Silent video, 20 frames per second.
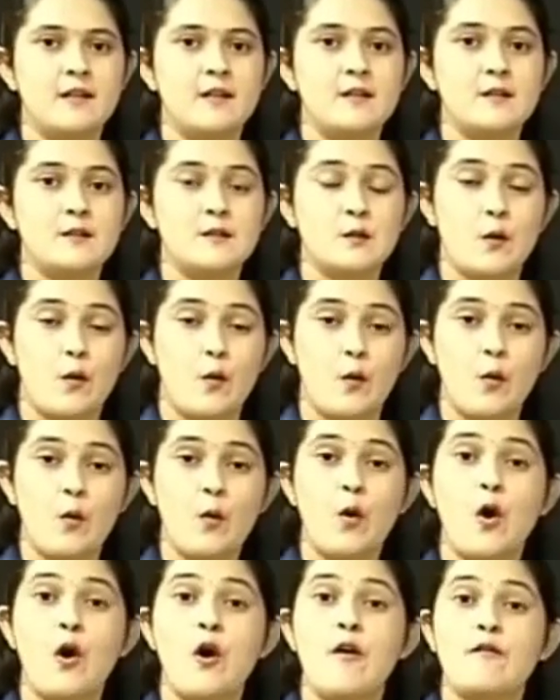
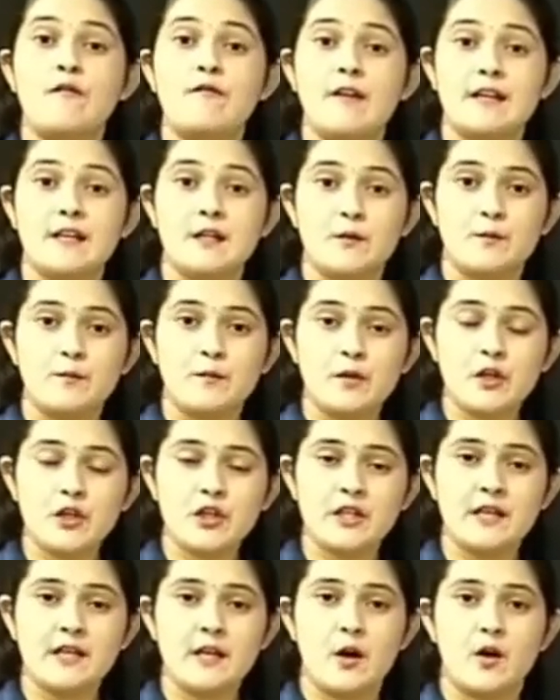So, when you
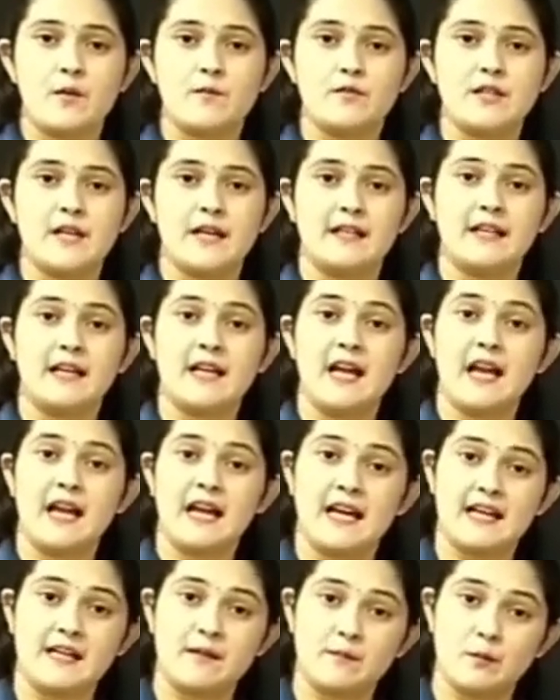push an
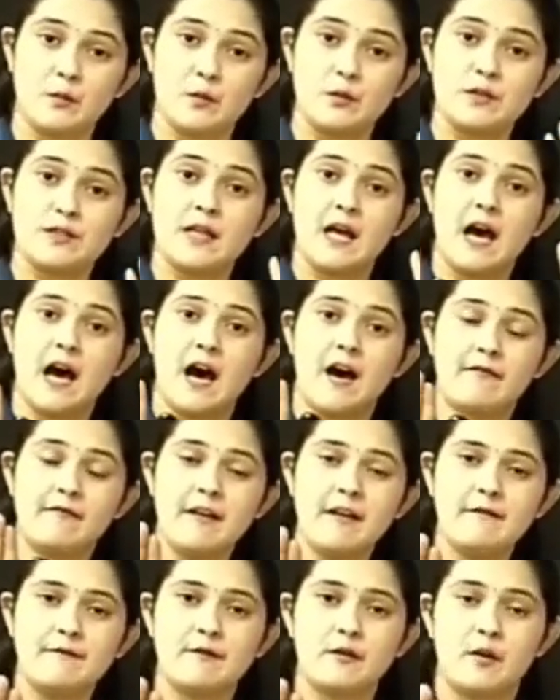object, it moves
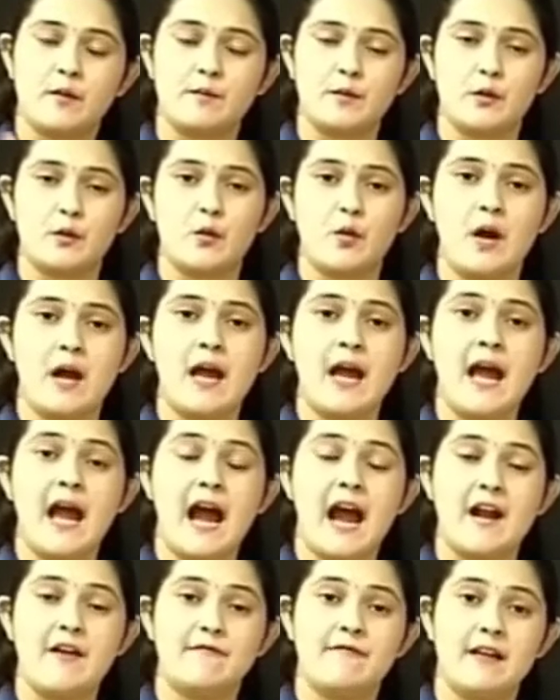away from you,
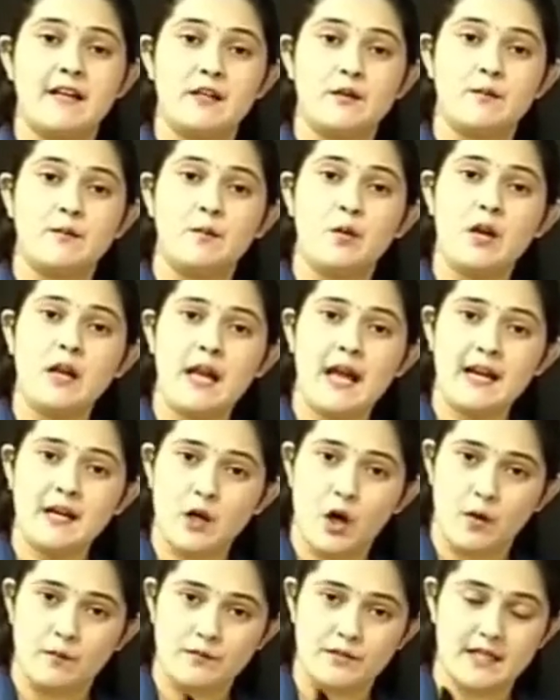and when you pull an
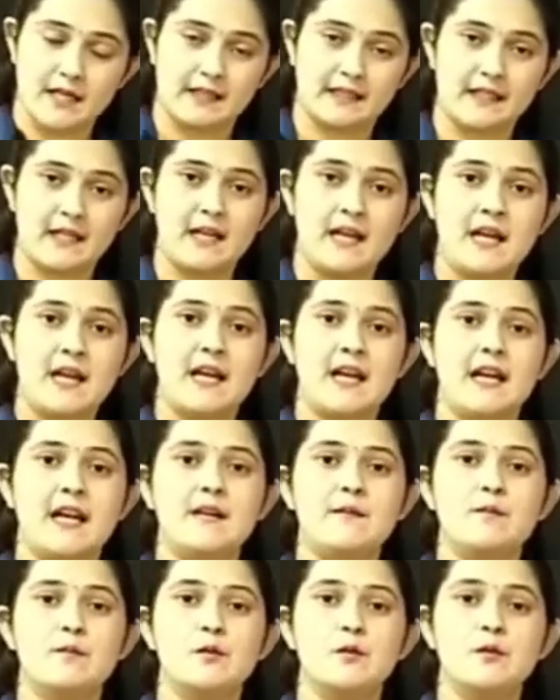object,
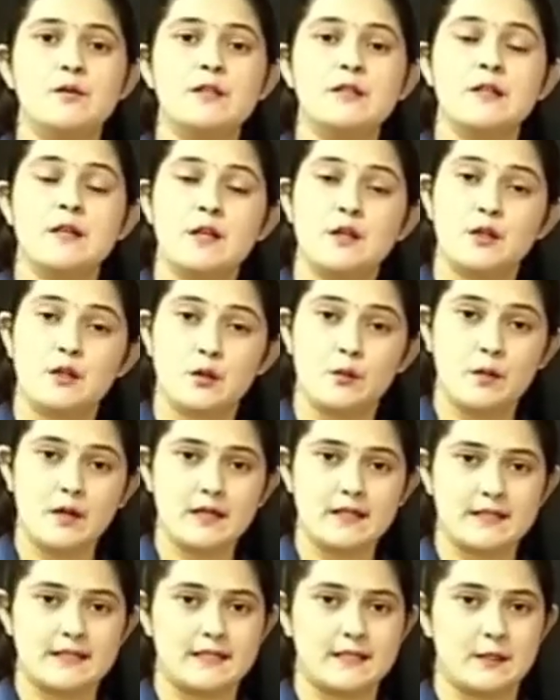it moves
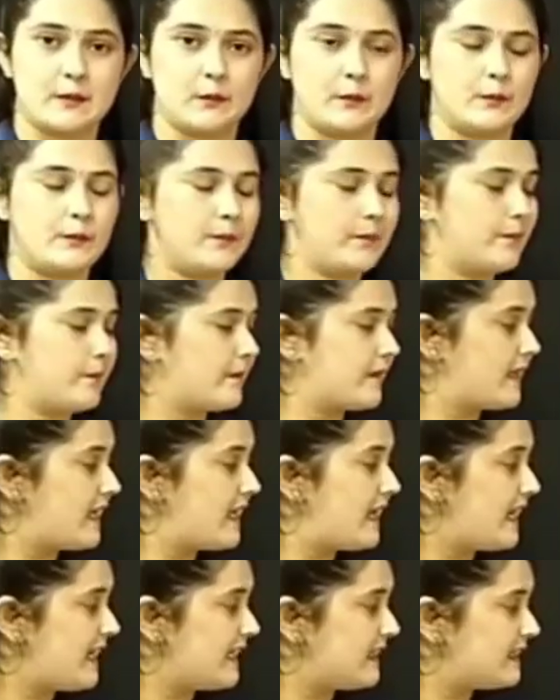towards you.
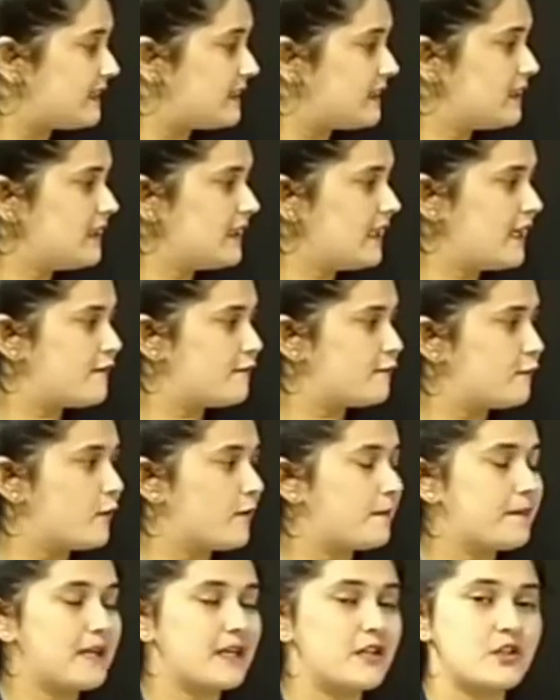In third and
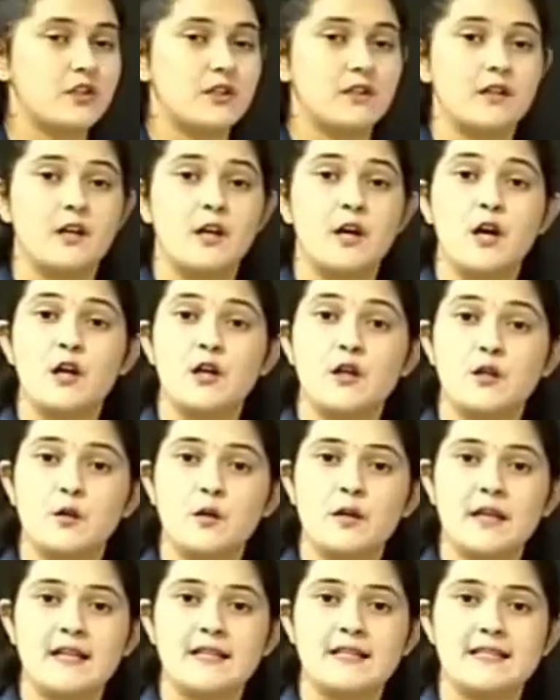fourth picture,
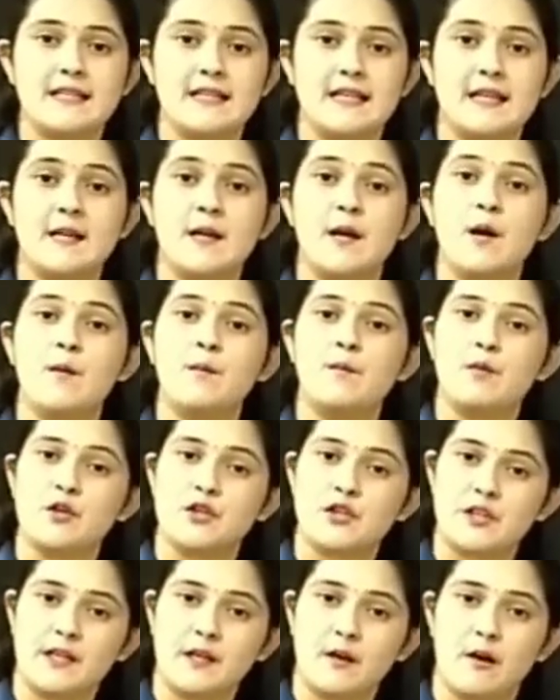you can see
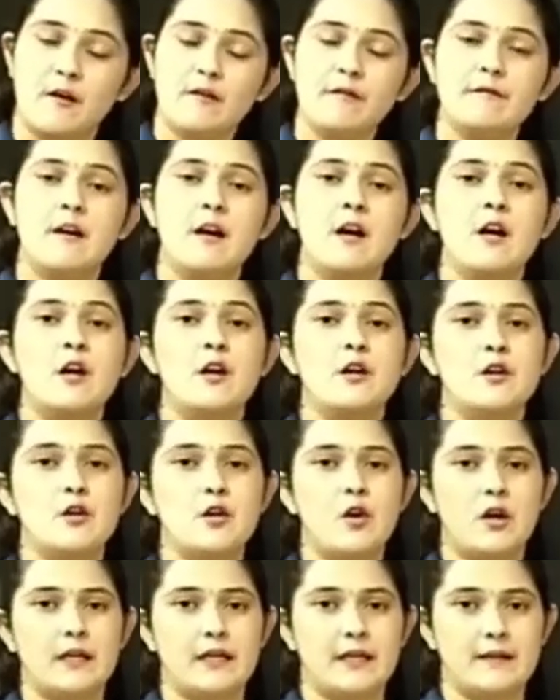pushing of
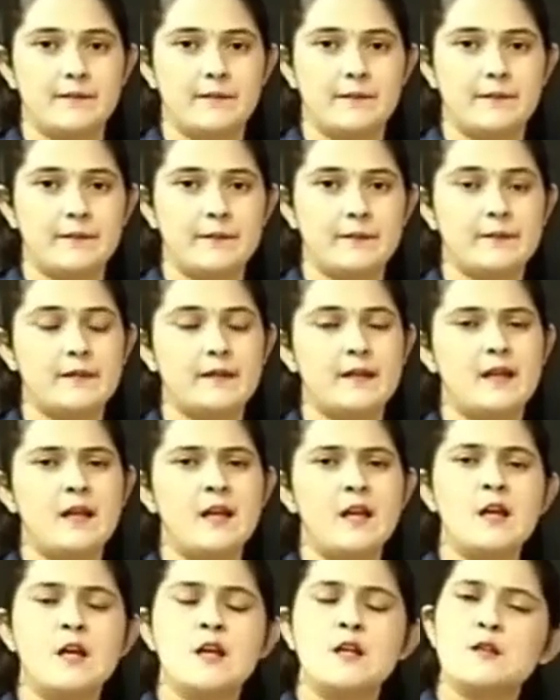trolley.
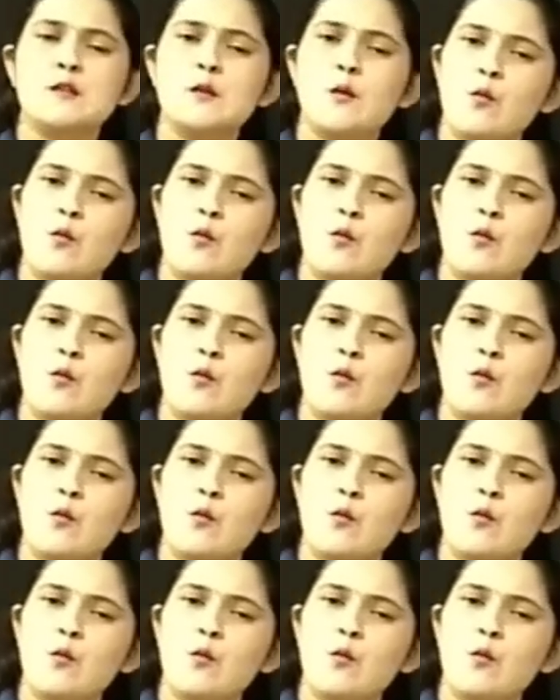So